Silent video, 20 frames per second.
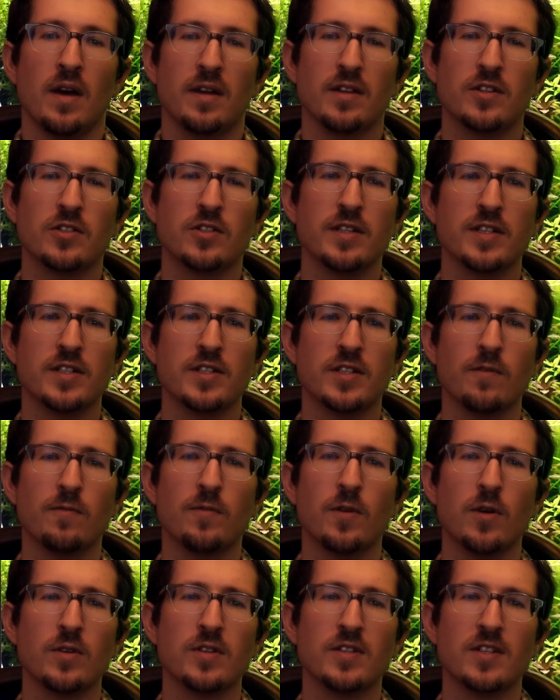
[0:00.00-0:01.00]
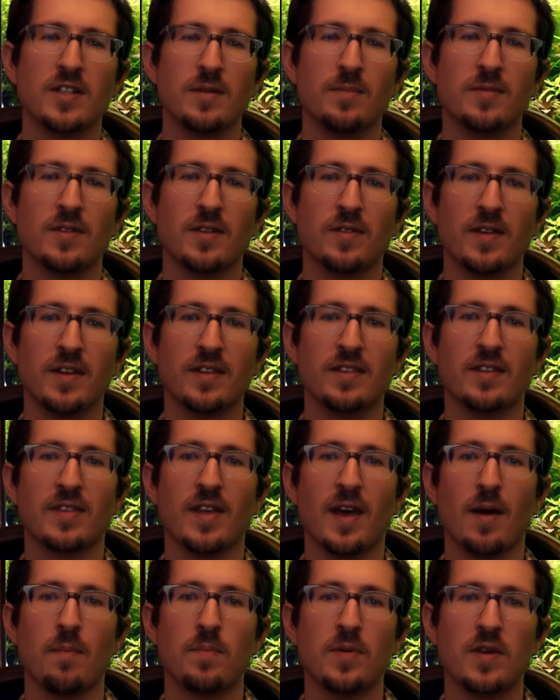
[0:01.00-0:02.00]
Additionally, some folks seem to think that
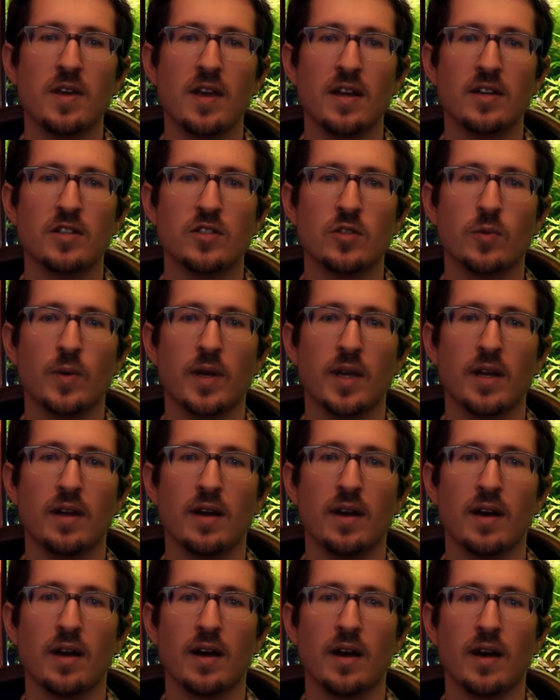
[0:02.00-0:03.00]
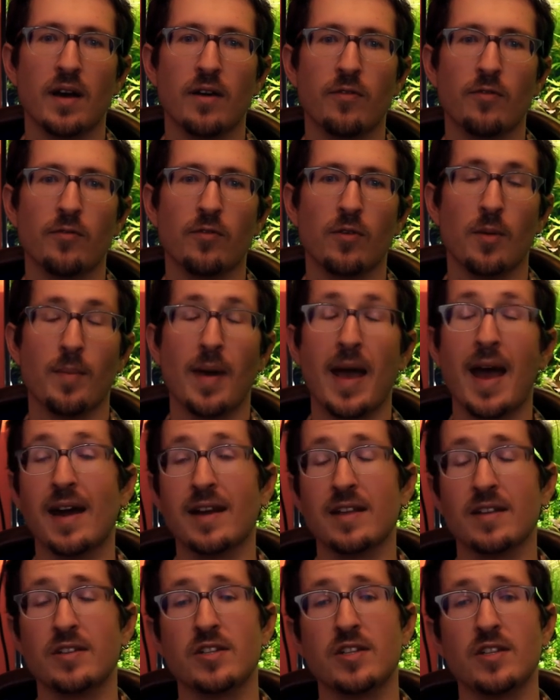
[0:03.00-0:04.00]
that pH swing uh, from
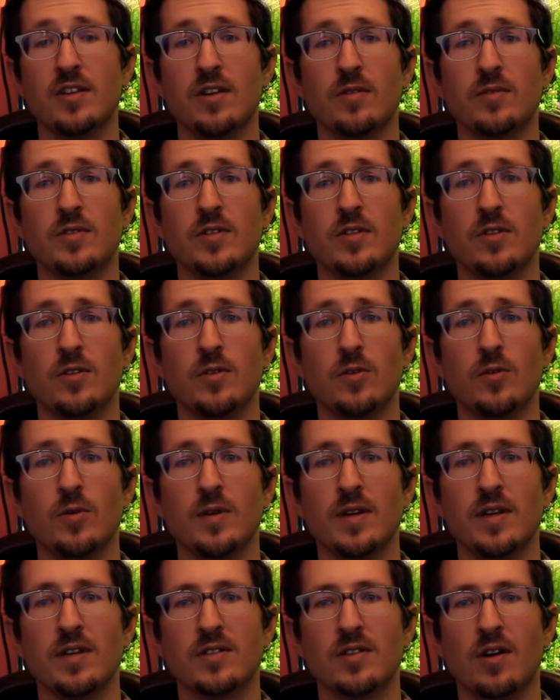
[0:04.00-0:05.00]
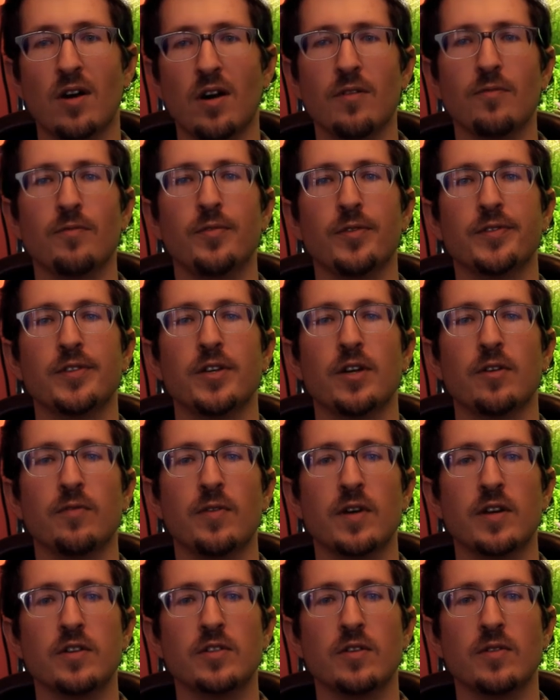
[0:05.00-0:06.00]
adding C O two is harmful to your
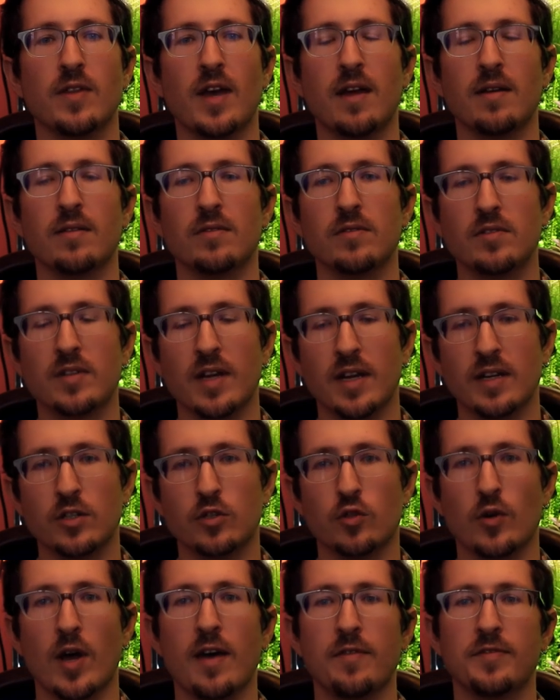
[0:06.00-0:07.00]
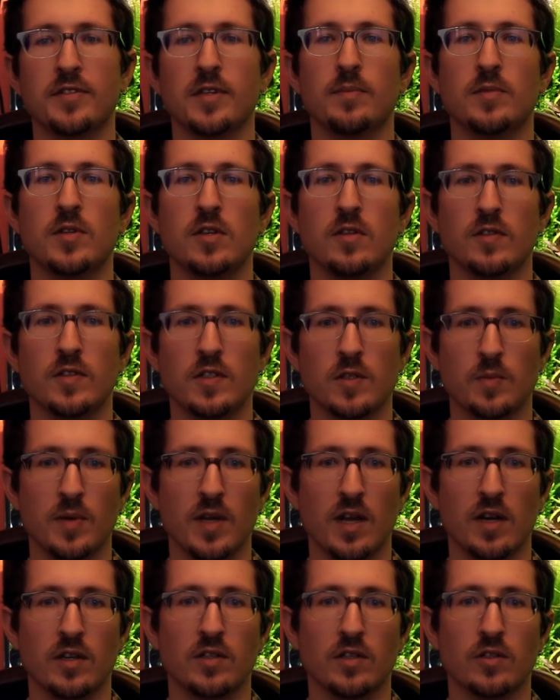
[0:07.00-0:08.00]
fish, so that kind of drives them to use these
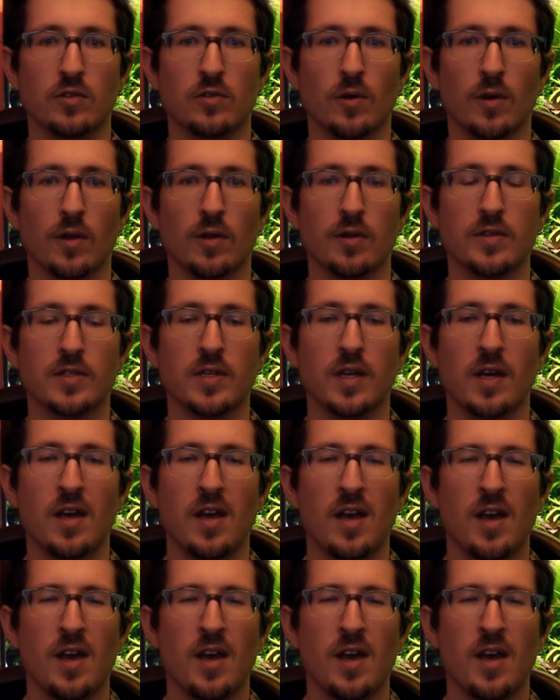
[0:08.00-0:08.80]
pH controllers.